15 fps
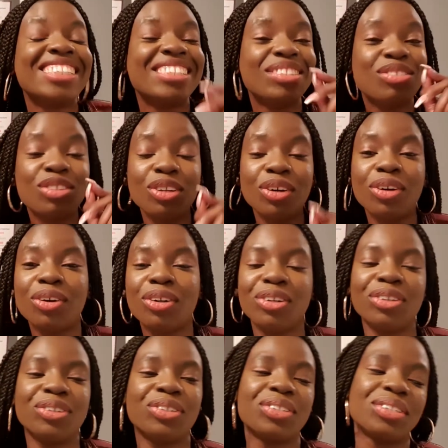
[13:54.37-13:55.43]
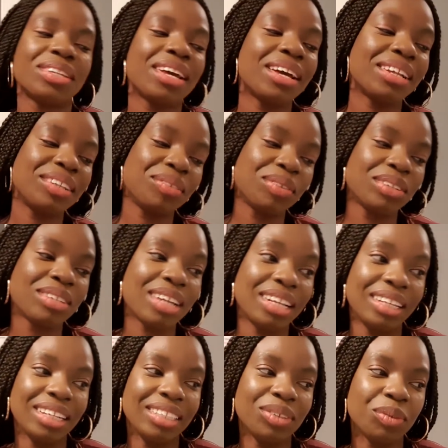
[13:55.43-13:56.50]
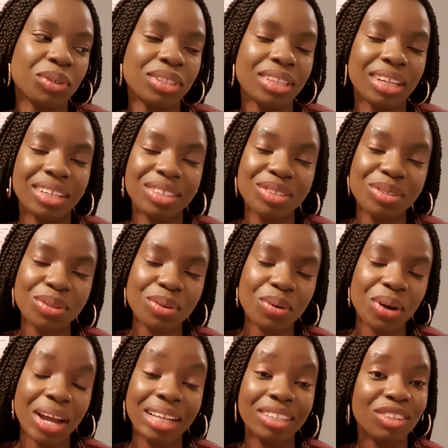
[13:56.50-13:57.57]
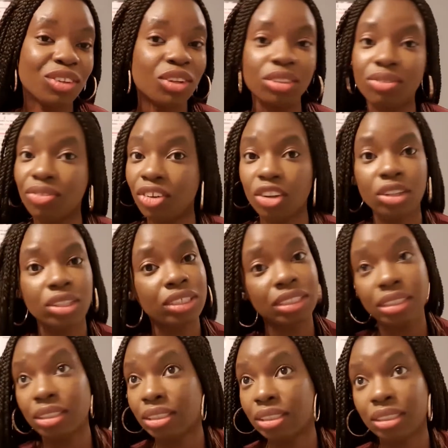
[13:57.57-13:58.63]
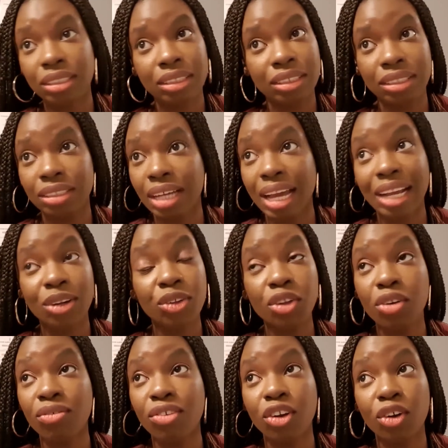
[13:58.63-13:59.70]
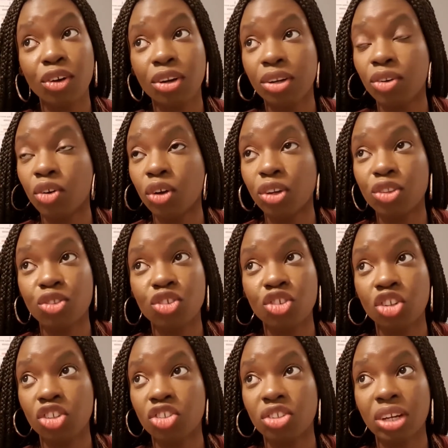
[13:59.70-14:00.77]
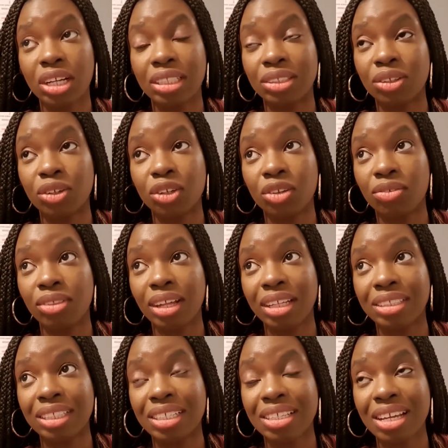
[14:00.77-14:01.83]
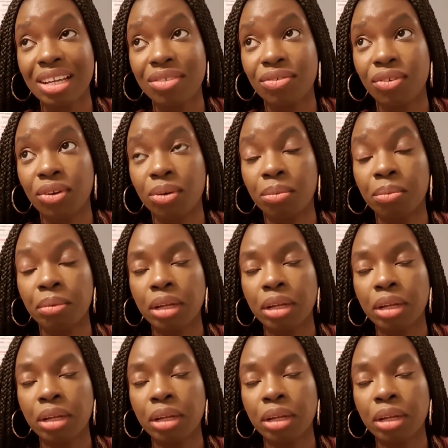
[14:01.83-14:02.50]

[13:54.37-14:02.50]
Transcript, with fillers: So close. Anyways, and I didn't want that, so I did not vlog this. I could not vlog going to church and all of that, aside from